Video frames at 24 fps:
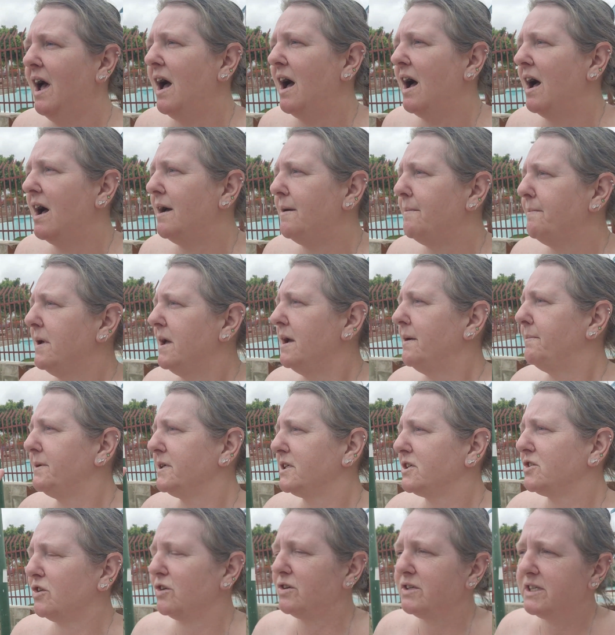Um, but
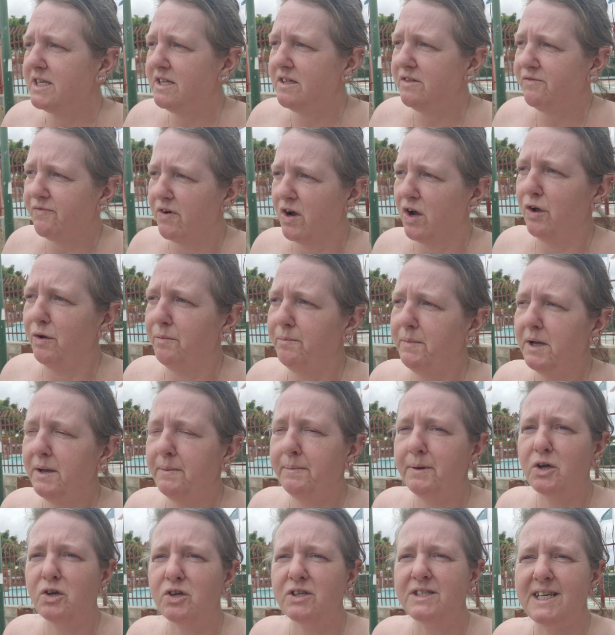Scott's in the room
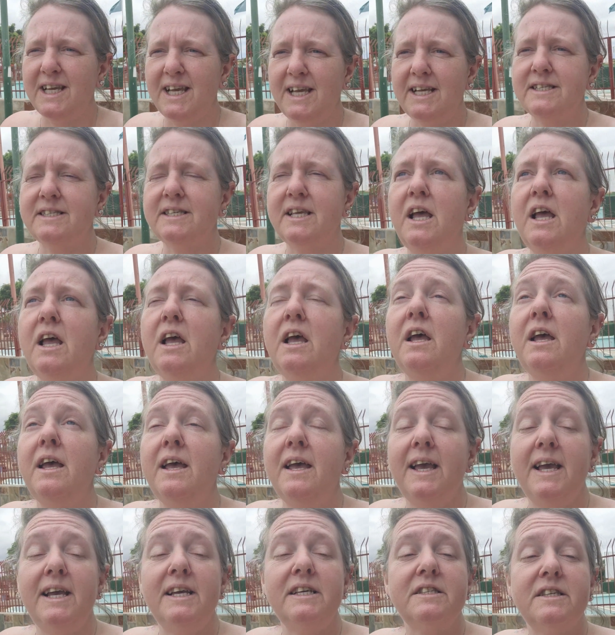because it's,
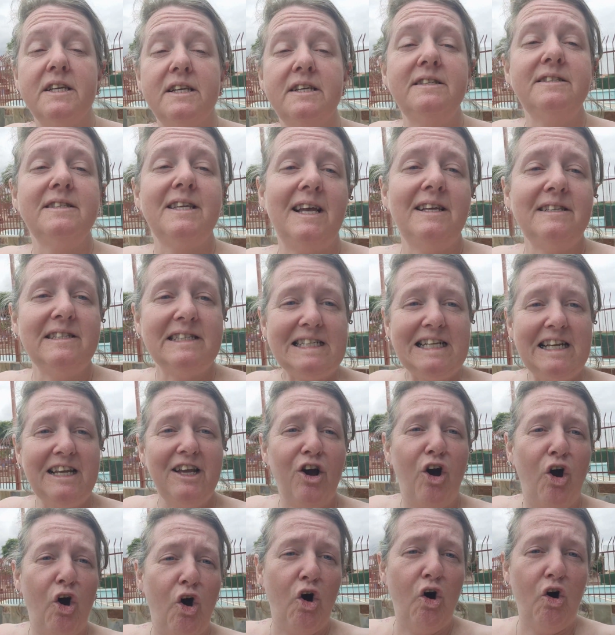it's intensely
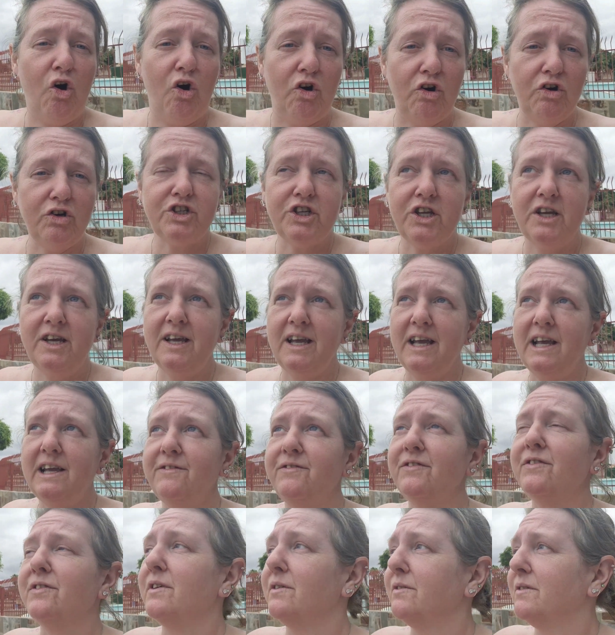hot,
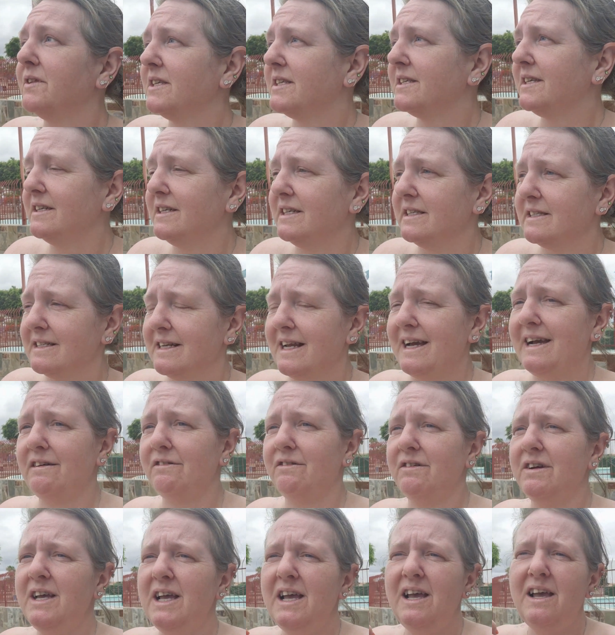even though the sun isn't out.